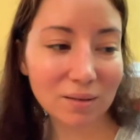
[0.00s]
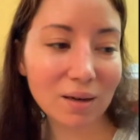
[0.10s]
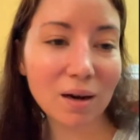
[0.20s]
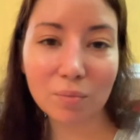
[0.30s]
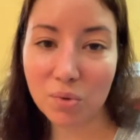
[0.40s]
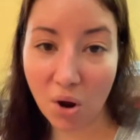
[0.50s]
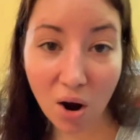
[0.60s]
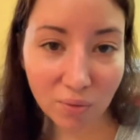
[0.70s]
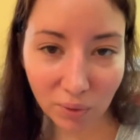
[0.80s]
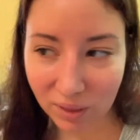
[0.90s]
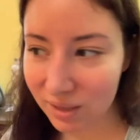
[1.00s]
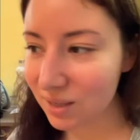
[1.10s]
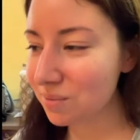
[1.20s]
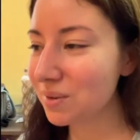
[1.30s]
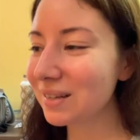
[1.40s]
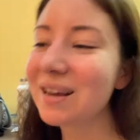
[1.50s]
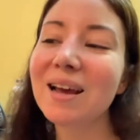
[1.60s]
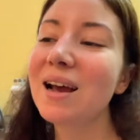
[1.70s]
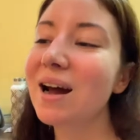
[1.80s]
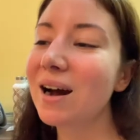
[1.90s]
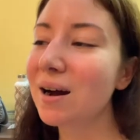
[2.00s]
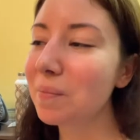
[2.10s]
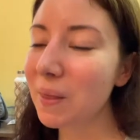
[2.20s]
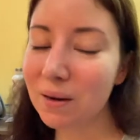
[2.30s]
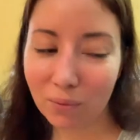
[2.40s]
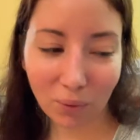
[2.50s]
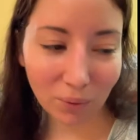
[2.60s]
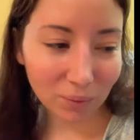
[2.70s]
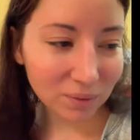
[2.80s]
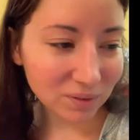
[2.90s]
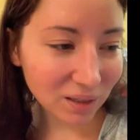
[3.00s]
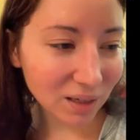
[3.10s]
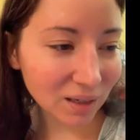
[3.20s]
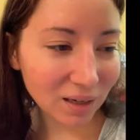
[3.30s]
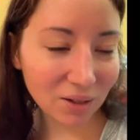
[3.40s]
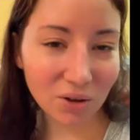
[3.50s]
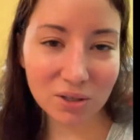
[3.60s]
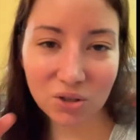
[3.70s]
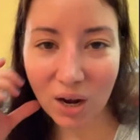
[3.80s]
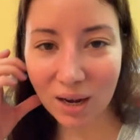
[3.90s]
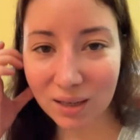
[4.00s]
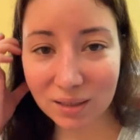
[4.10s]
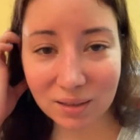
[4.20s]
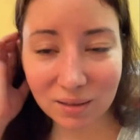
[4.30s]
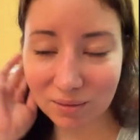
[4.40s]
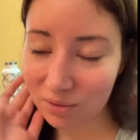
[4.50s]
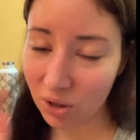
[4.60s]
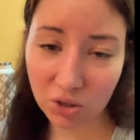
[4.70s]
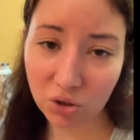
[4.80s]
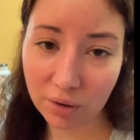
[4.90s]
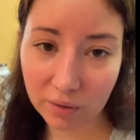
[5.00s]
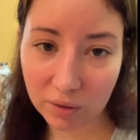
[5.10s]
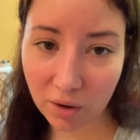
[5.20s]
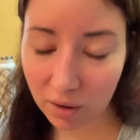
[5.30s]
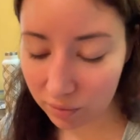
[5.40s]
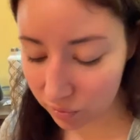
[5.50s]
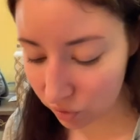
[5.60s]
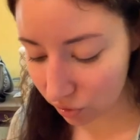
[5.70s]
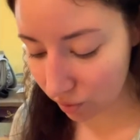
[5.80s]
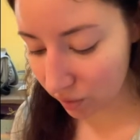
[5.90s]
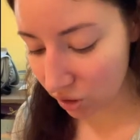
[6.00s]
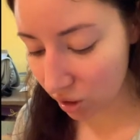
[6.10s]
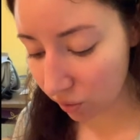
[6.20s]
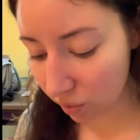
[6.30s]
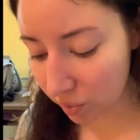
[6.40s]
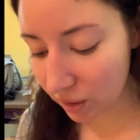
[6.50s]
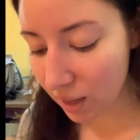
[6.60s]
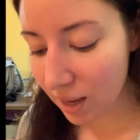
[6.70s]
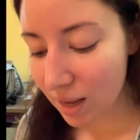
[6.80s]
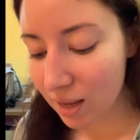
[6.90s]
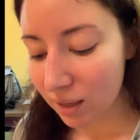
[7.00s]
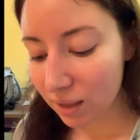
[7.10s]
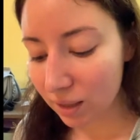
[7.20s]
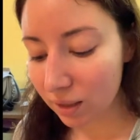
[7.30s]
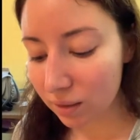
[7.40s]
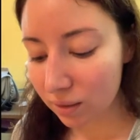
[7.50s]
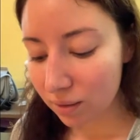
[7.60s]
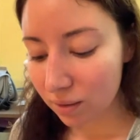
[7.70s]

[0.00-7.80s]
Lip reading: cut me off on this, but I don't know. I lost track. I lost track of YouTube in general, but like